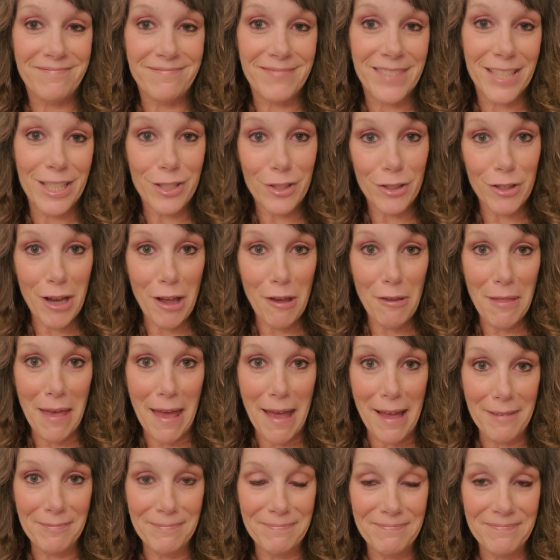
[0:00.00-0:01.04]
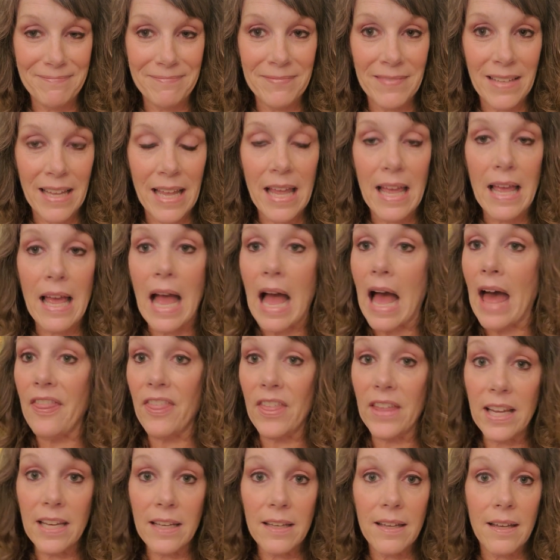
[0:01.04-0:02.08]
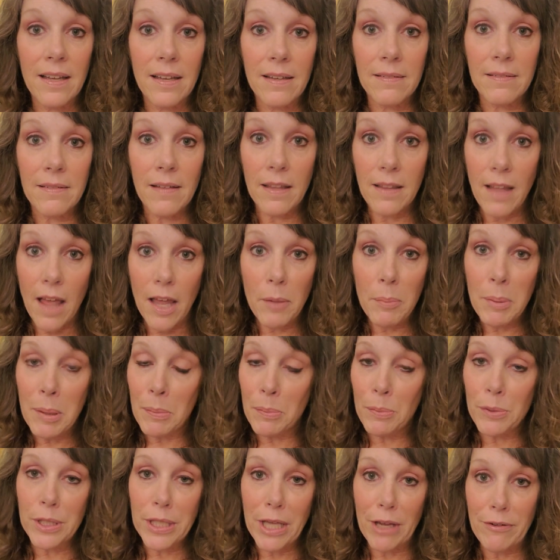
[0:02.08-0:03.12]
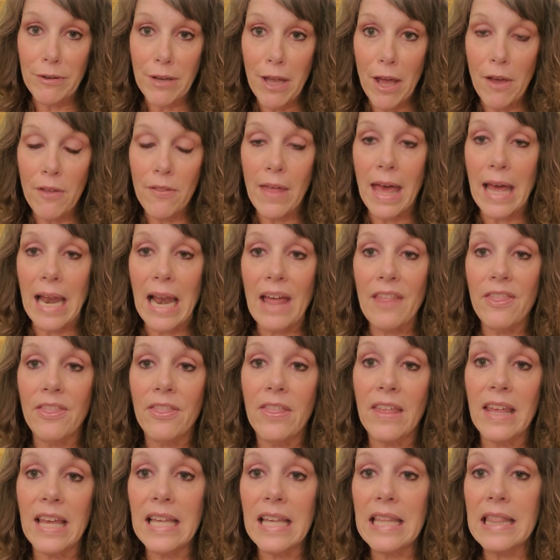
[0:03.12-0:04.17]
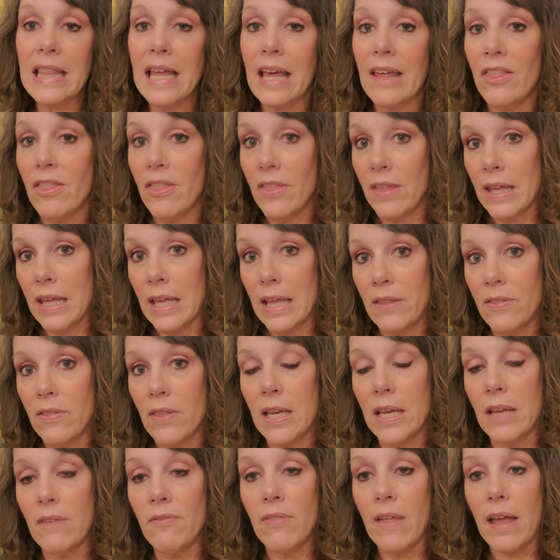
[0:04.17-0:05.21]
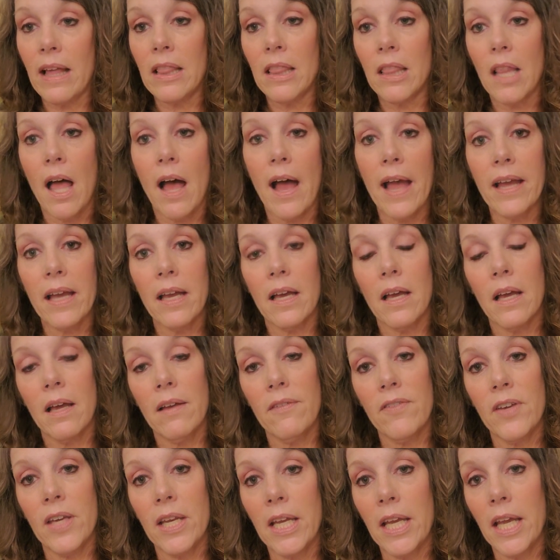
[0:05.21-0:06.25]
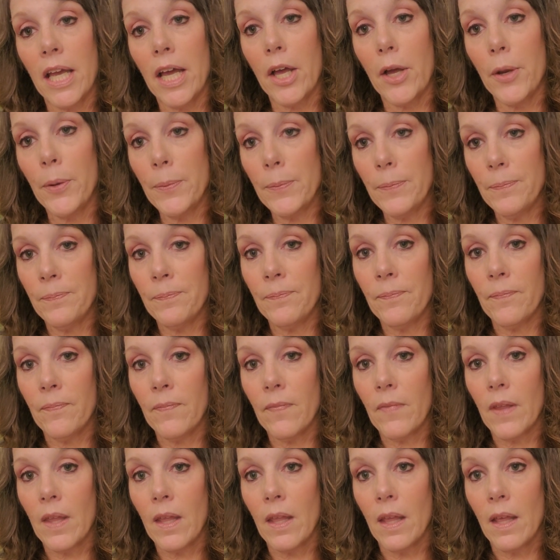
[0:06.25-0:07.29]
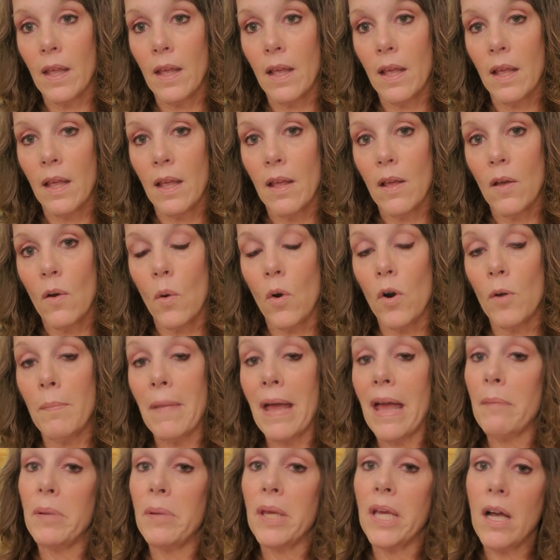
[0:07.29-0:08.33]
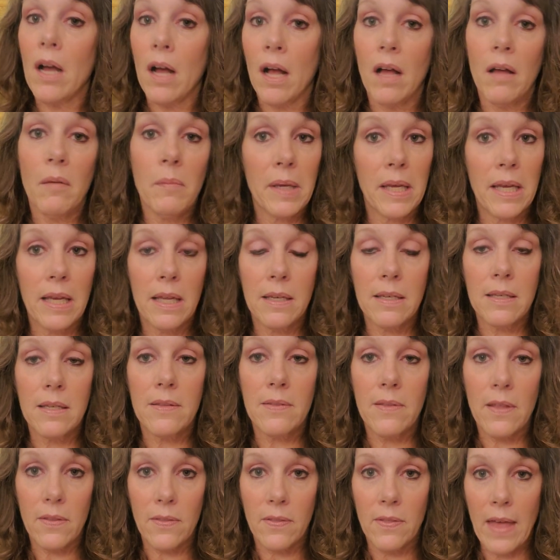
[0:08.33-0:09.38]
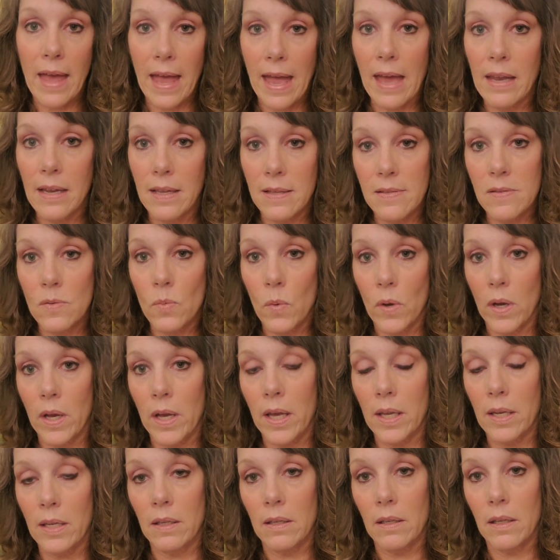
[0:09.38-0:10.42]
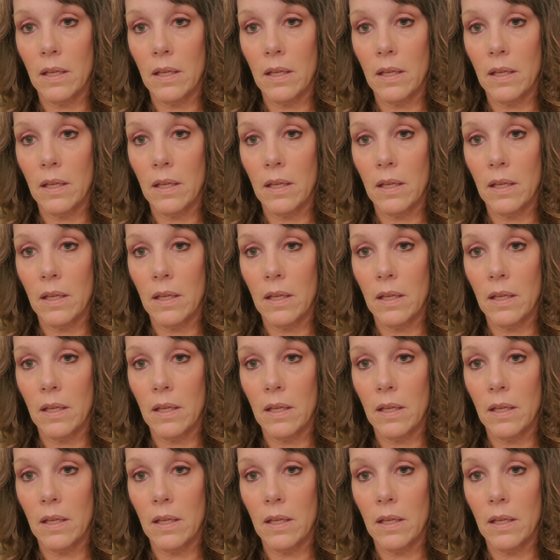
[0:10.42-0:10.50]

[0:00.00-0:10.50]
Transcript: Did you know that? I think a lot of people don't know that. I think they think that if they like a video or maybe comment, that that is what